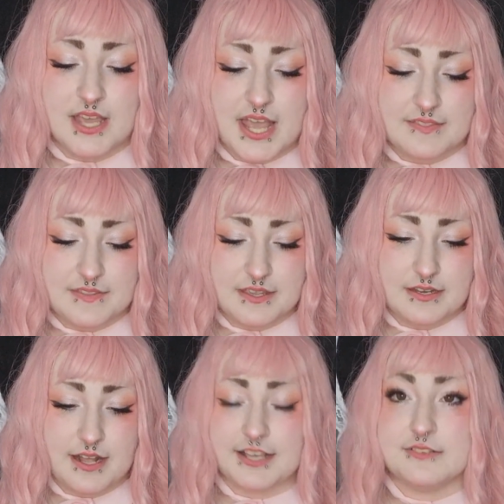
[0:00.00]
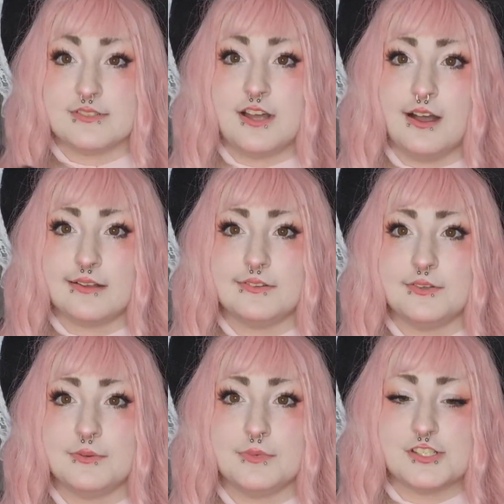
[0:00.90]
And then I used hot
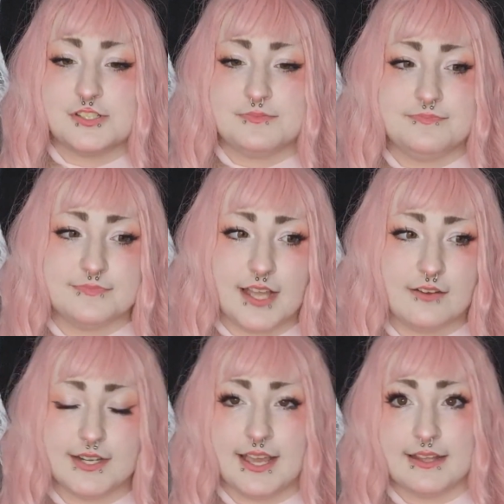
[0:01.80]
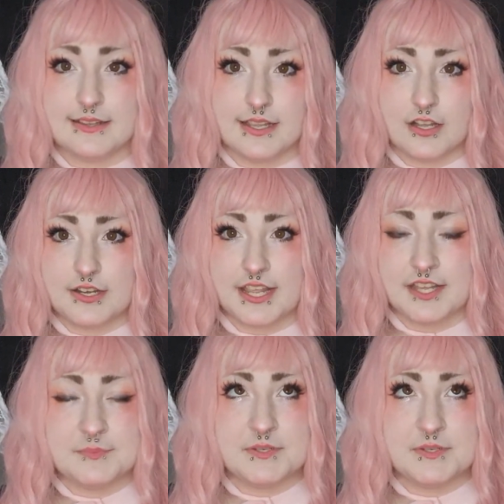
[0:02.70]
glue, which I already had laying on hand,